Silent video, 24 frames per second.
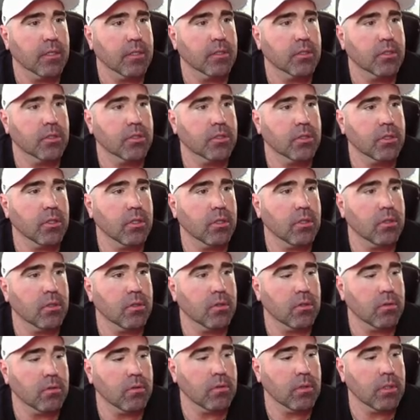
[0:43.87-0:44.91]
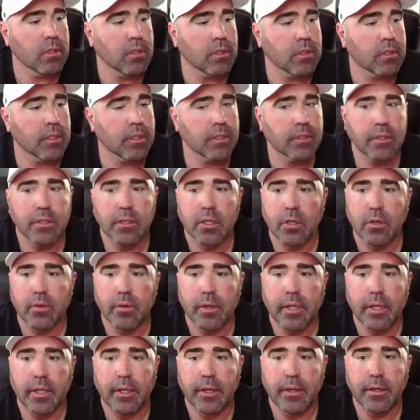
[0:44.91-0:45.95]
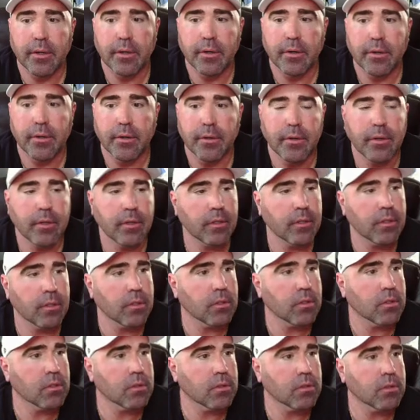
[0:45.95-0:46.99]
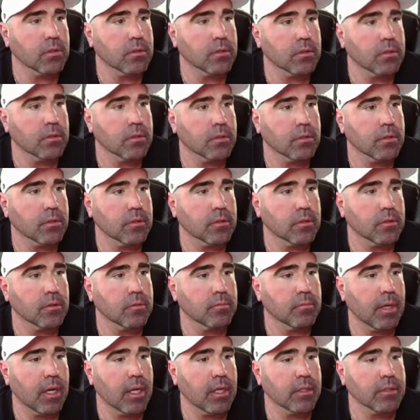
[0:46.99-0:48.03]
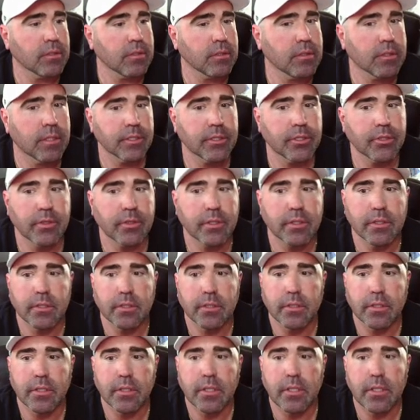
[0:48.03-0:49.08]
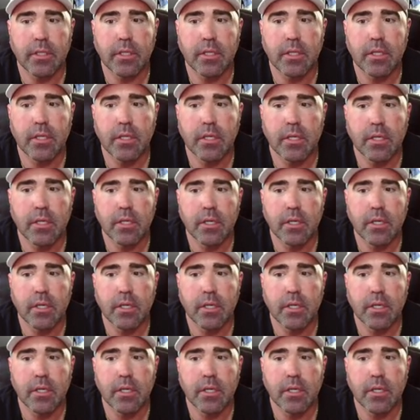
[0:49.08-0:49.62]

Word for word: So let's go here to balances. As you can see,